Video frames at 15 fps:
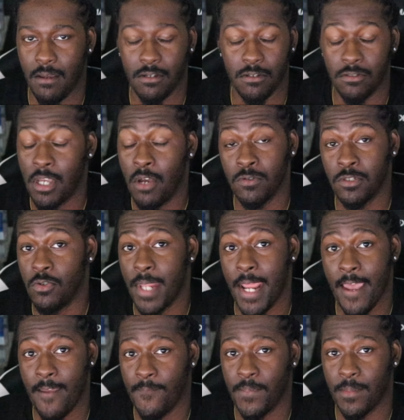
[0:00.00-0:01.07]
Don't do that,
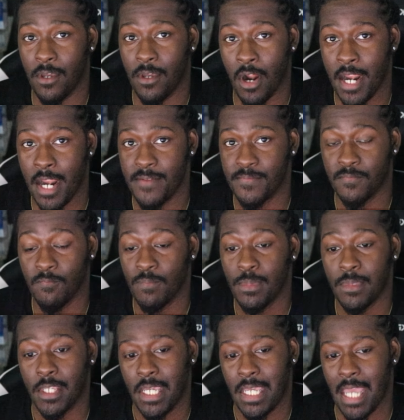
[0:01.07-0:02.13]
all right?
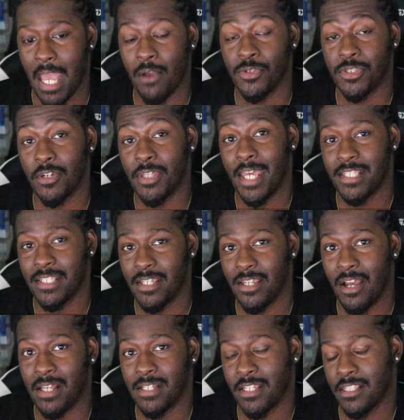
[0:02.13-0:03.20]
I'll show that to y'all
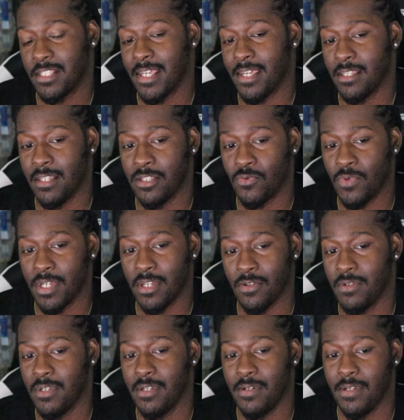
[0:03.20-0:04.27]
in a second as well.
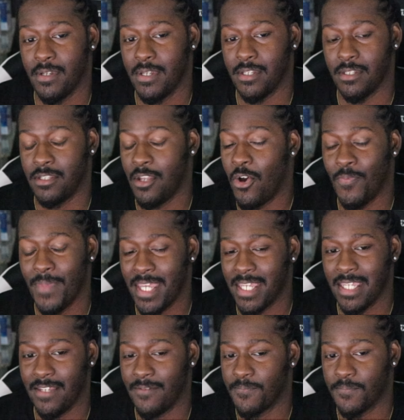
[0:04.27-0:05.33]
Don't make
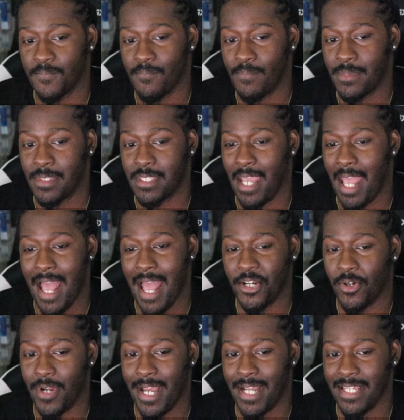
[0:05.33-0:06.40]
it. I
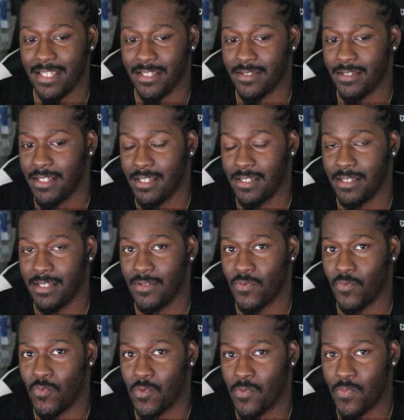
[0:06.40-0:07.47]
tried it.
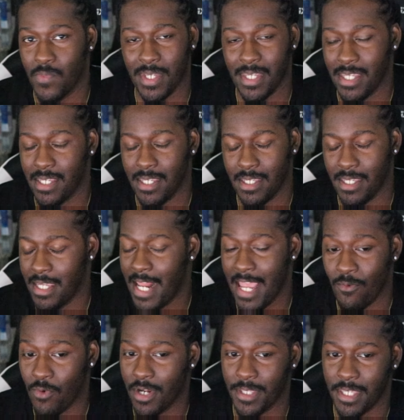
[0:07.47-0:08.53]
It ain't
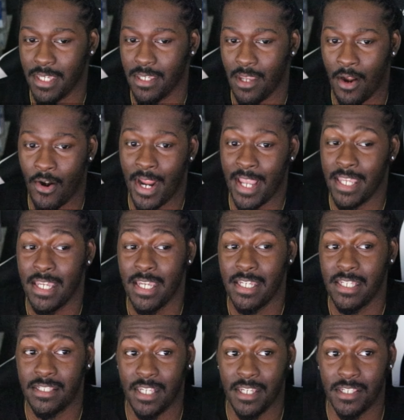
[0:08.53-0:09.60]
worth it, all right?
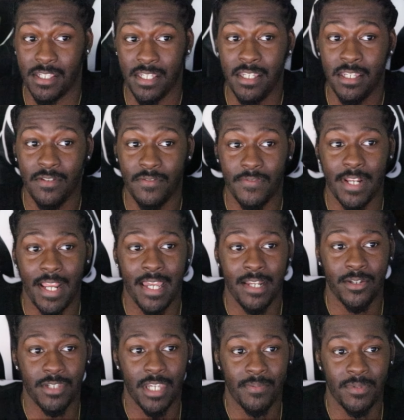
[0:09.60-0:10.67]
60 for that
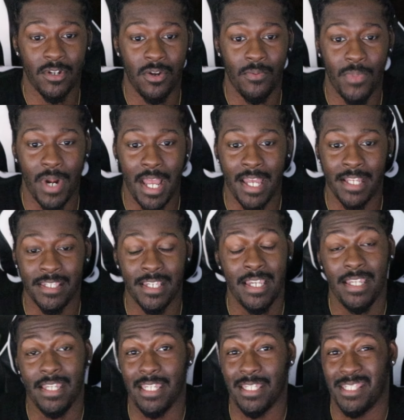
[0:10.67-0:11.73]
interceptor on bronze.
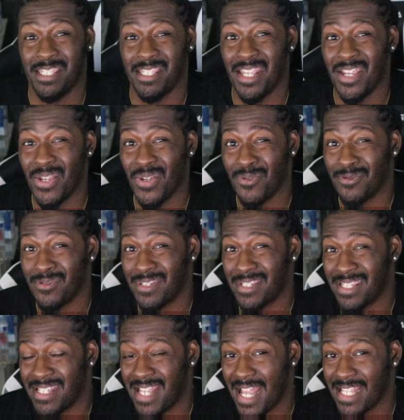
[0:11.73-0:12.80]
Still
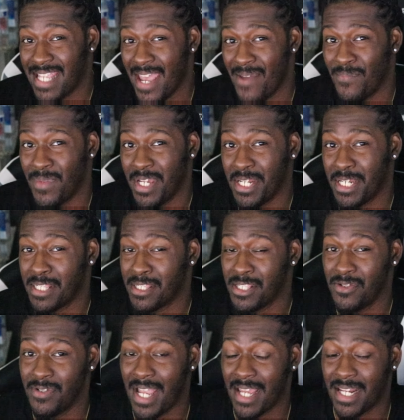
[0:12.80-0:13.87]
not that much. It's still
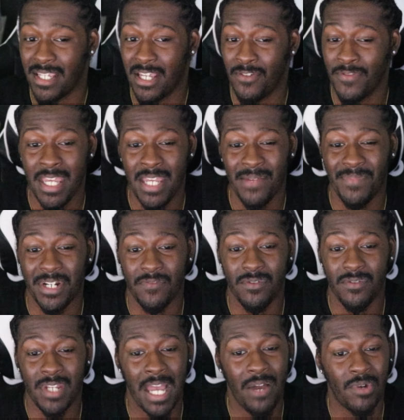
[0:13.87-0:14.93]
not enough. But if you're
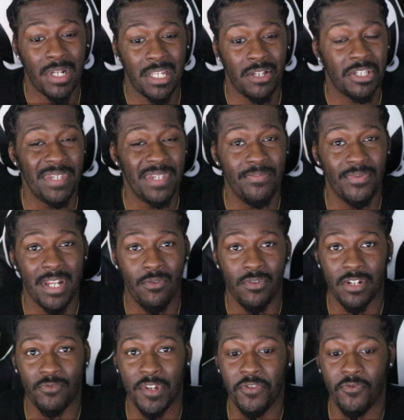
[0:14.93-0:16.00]
not one of those people that want to
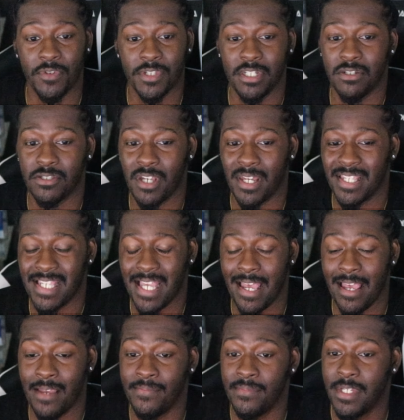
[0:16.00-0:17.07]
reach for steals all the
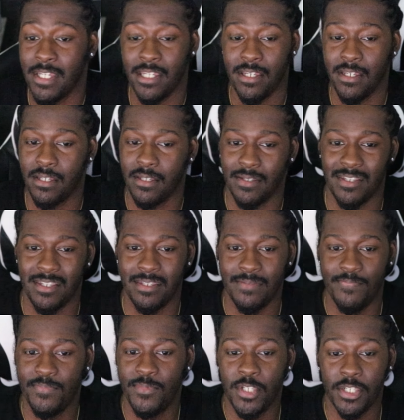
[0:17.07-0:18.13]
time,
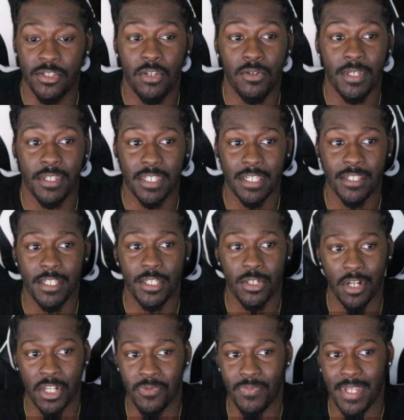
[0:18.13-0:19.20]
just do the 60.
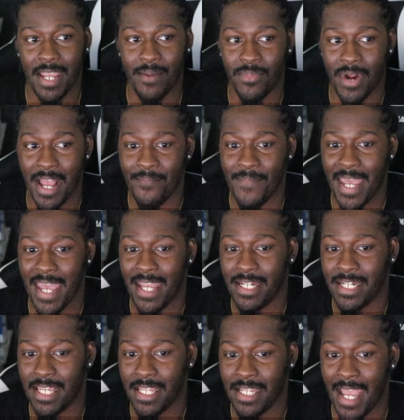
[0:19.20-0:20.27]
Trust me, that bronze badge
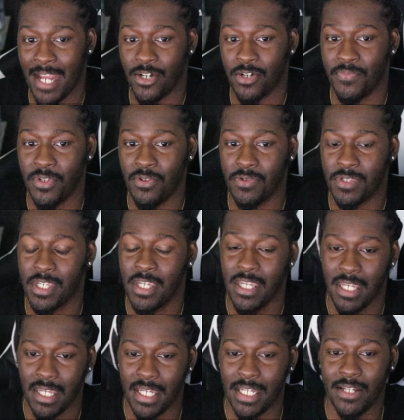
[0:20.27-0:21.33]
and the attributes,
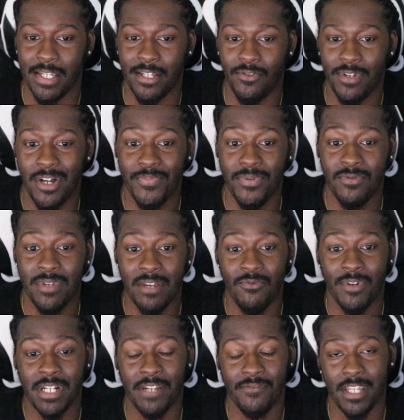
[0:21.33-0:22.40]
it'll help you get one
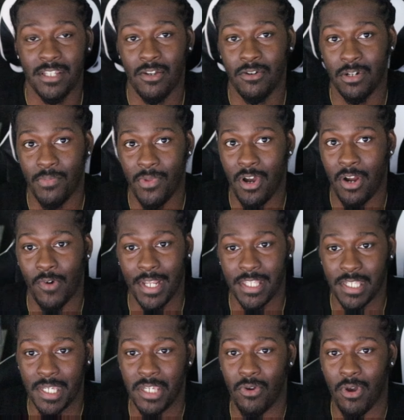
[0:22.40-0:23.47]
if they throw the ball right to
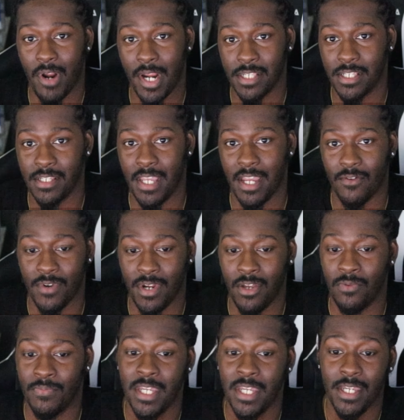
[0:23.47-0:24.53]
you or it's in that realm.
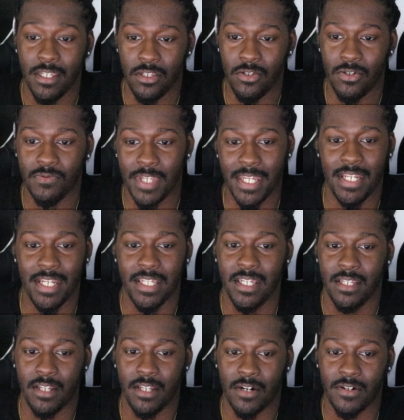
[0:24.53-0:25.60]
You'll get it,
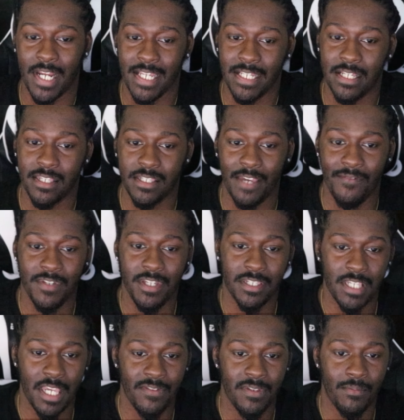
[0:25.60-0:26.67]
all right? The
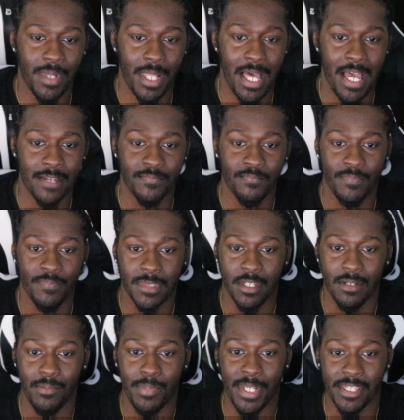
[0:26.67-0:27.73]
77 block
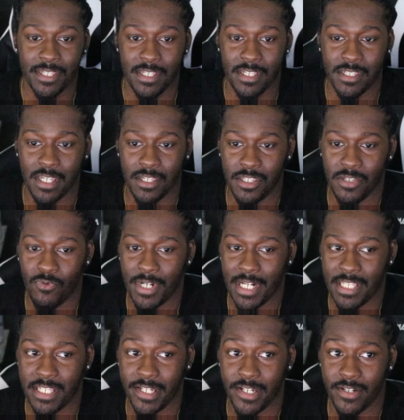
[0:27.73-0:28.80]
plus the 61
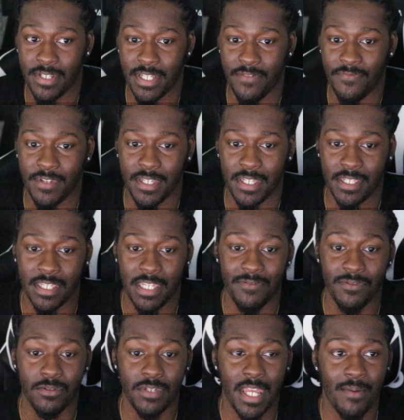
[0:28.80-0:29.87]
interior defense gives
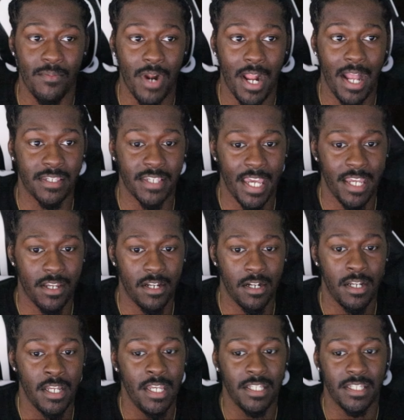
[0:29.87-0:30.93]
you that bronze anchor
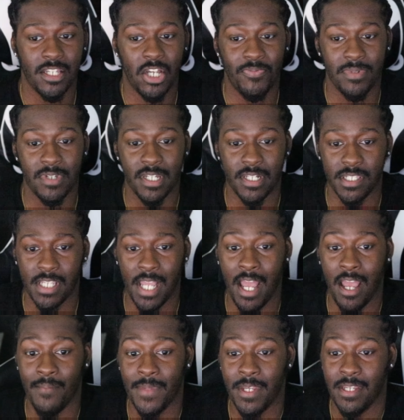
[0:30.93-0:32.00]
to help you get a stop.
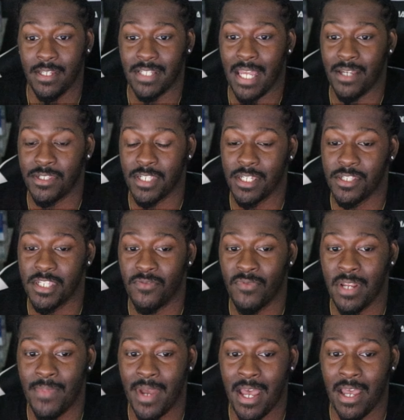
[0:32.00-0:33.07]
Now 60
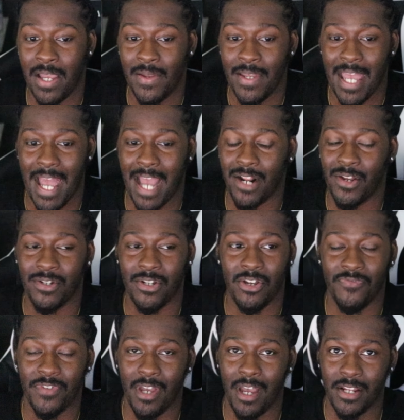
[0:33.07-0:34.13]
rebound, I don't know if
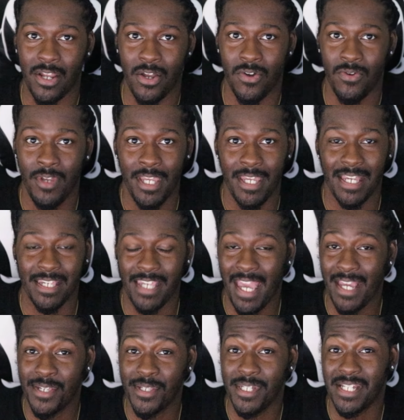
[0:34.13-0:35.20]
y'all know, is
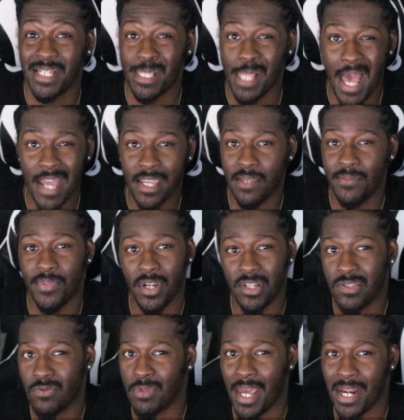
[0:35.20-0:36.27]
actually a lot compared to a
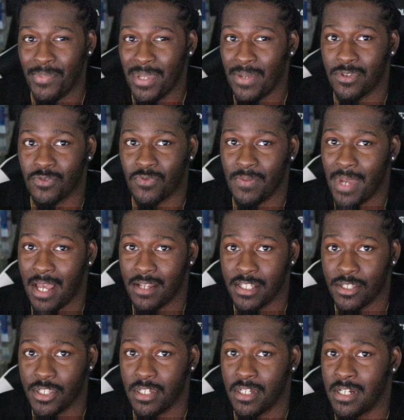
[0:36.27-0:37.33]
lot of people's rebound this
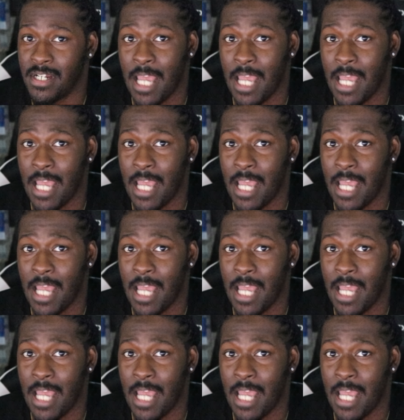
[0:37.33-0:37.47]
year.